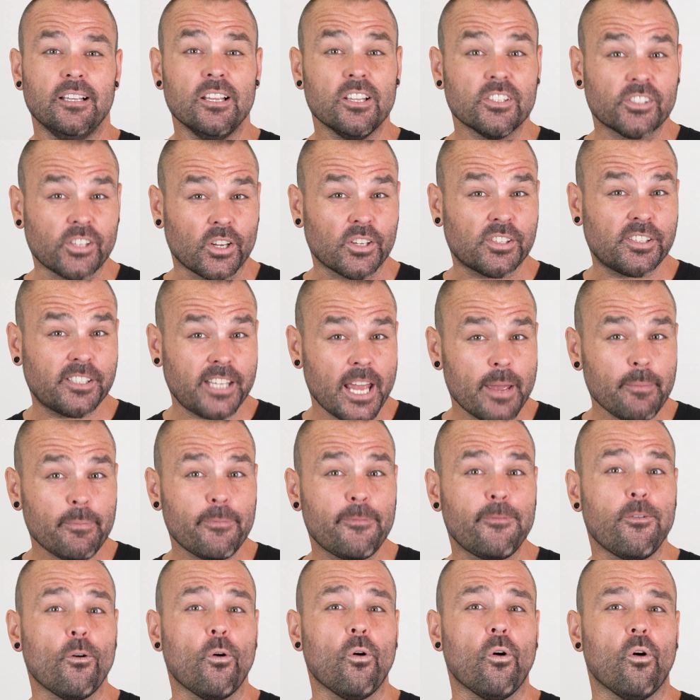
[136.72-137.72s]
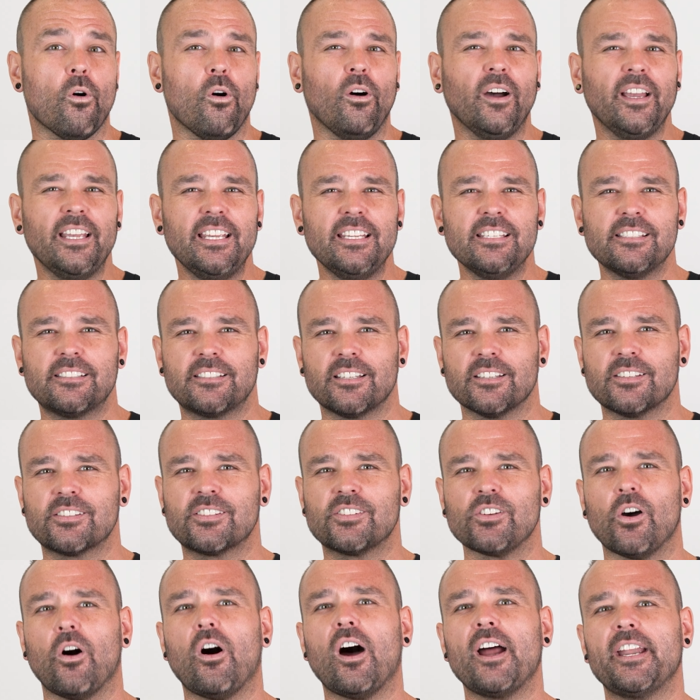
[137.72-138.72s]
So step 4 is
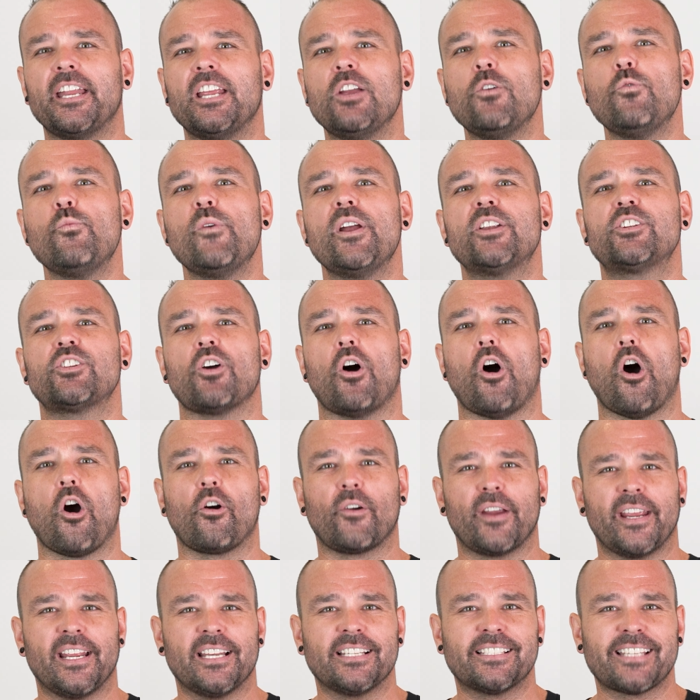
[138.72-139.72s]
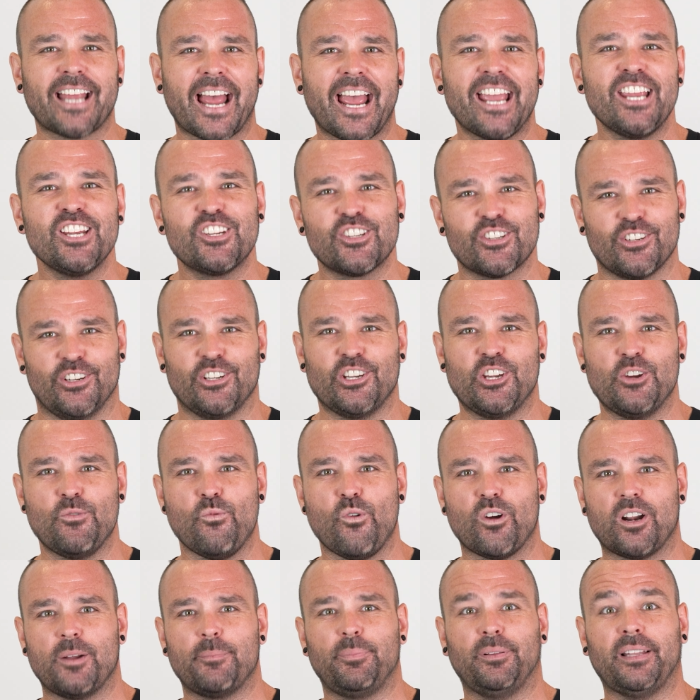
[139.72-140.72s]
deciding which orientation you
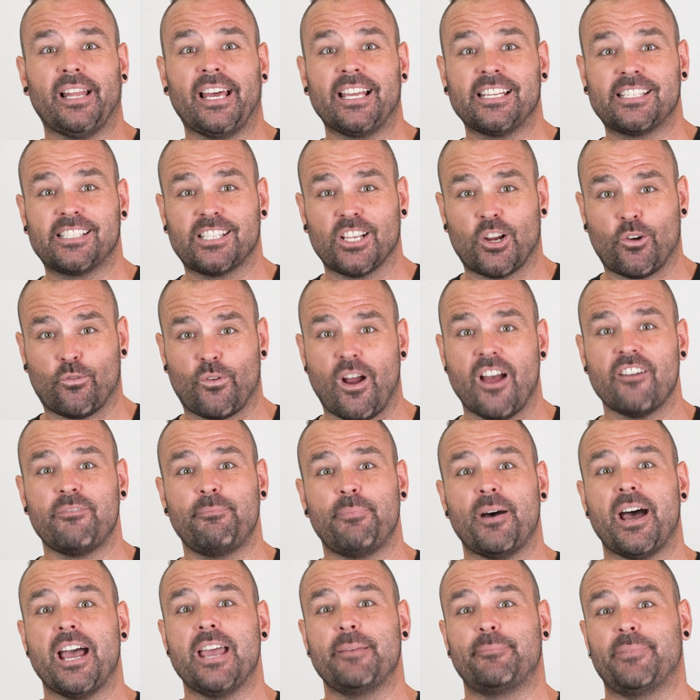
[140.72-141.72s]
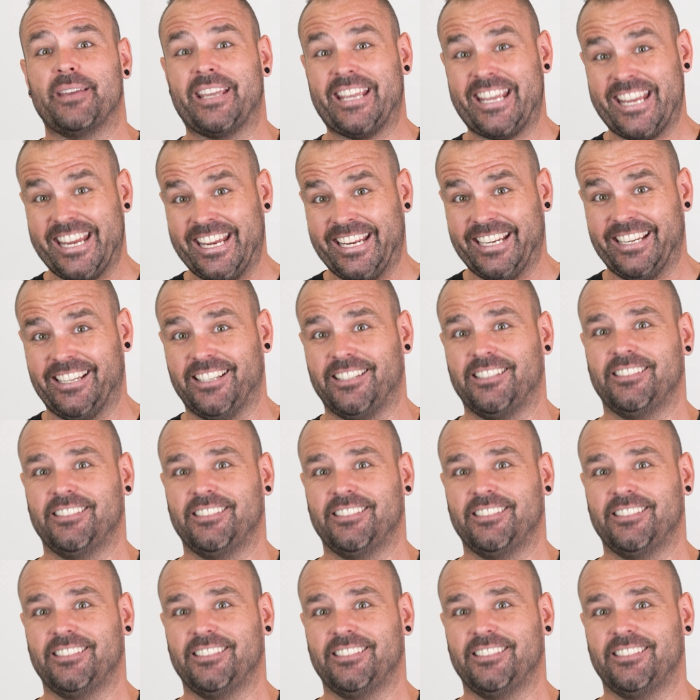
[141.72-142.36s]
want to place the graph paper in.